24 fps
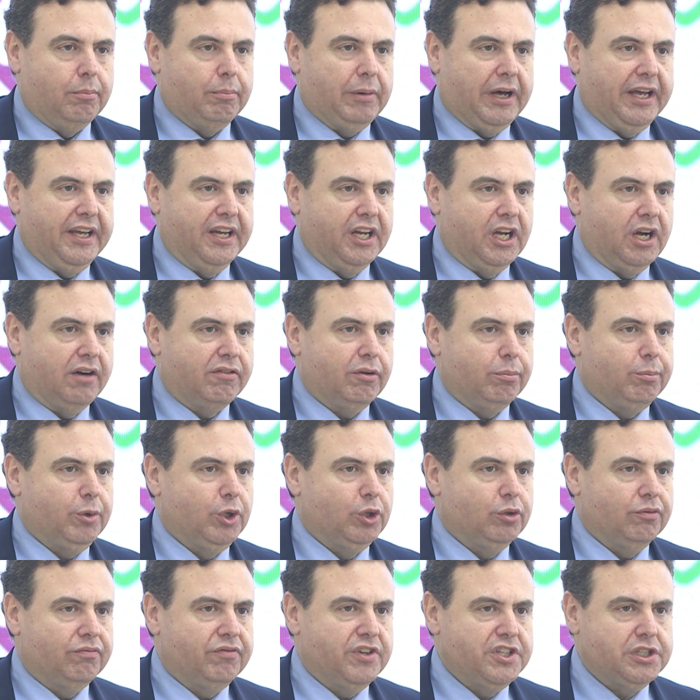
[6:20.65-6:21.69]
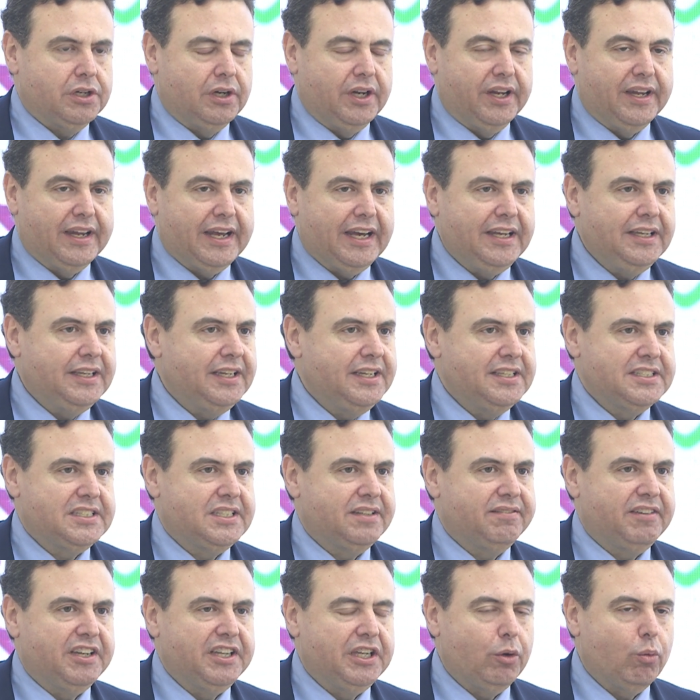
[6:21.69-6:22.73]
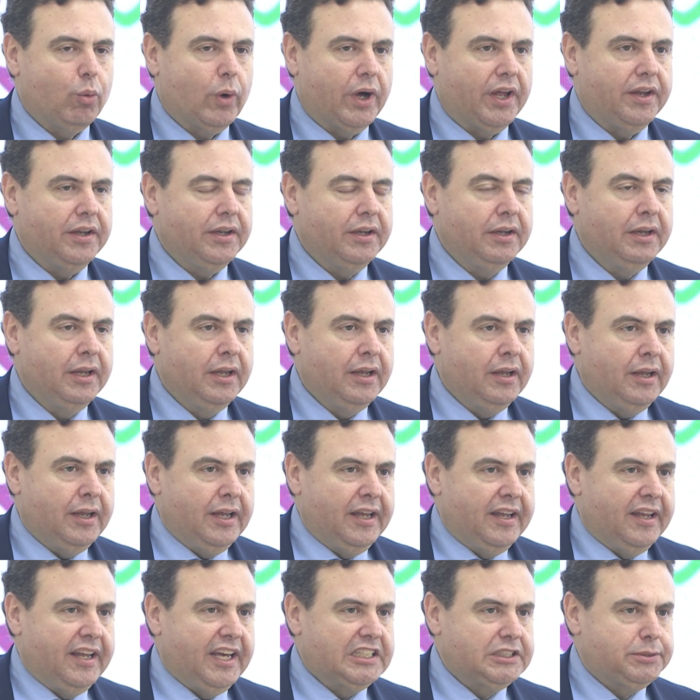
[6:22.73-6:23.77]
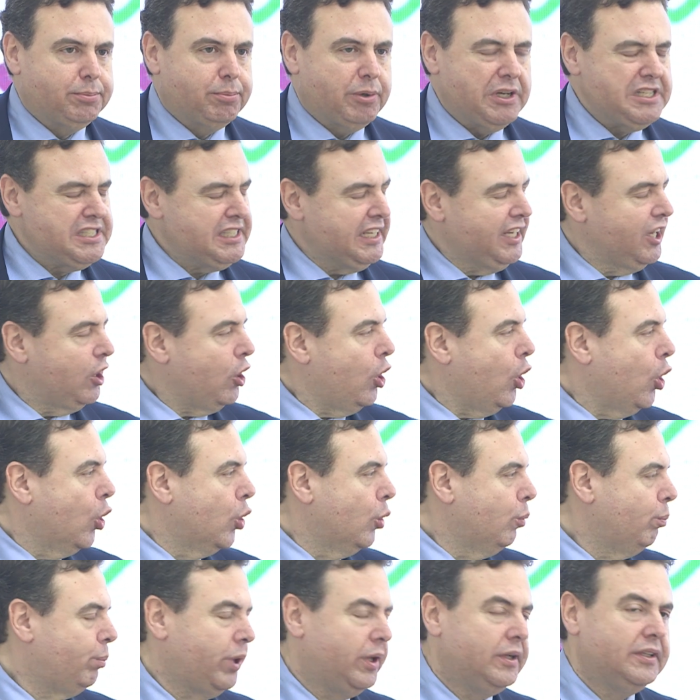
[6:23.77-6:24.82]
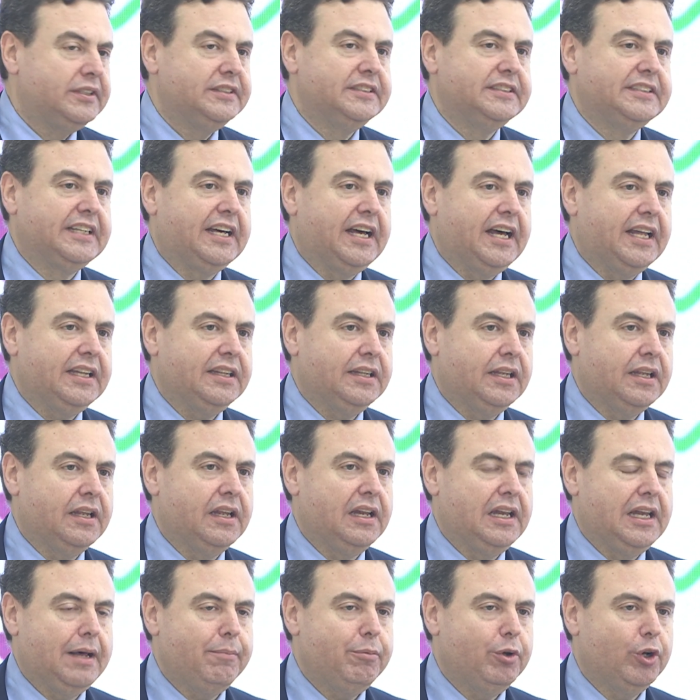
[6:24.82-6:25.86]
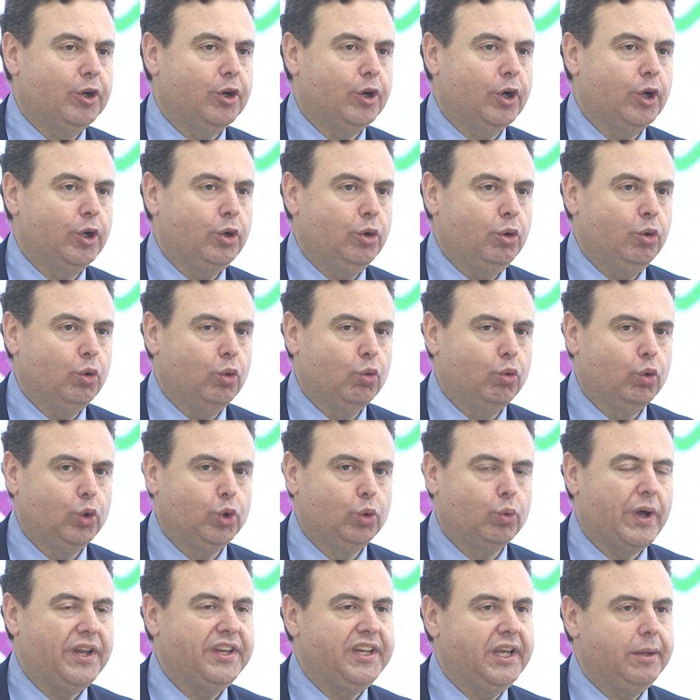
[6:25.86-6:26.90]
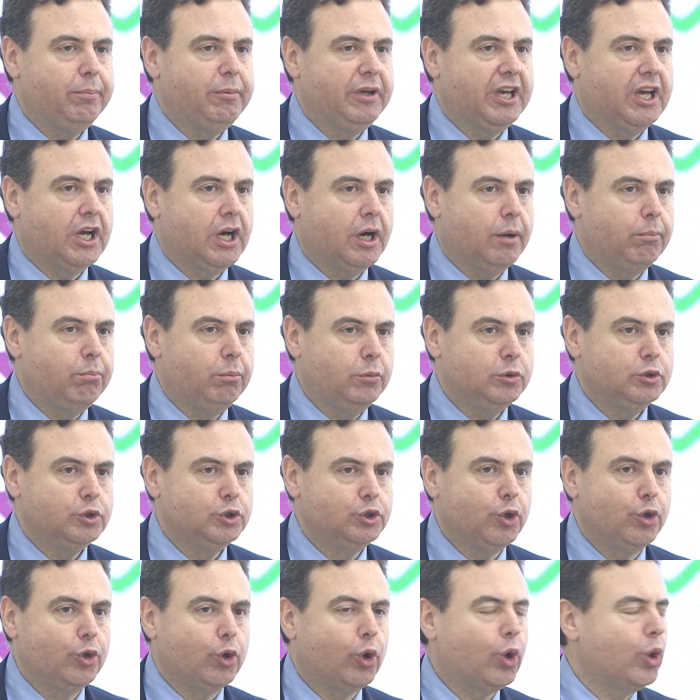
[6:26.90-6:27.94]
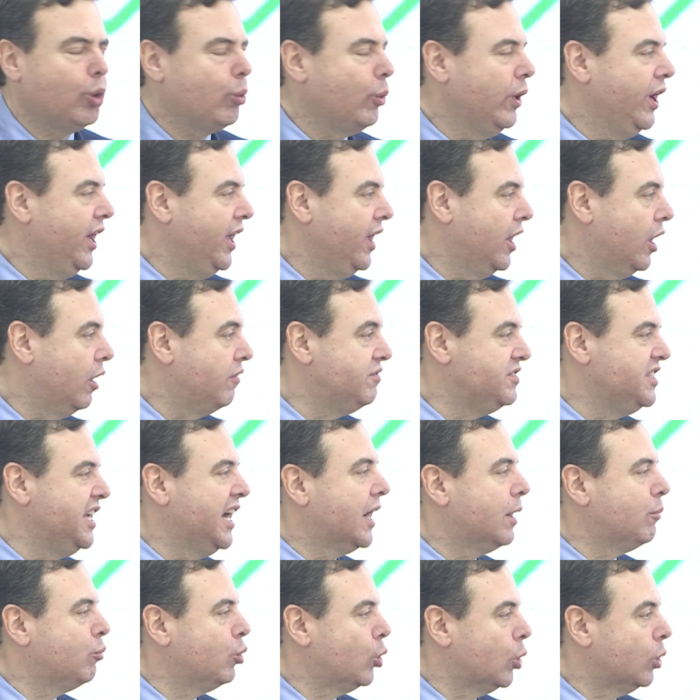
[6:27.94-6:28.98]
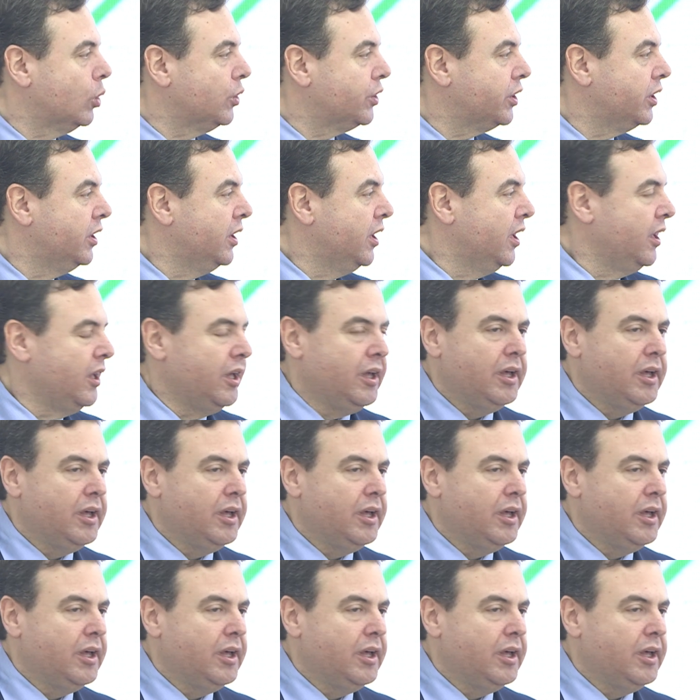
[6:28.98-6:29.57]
by a government official in 1971 expressing hope that Lebanon would one day become the Norway of the Arab world.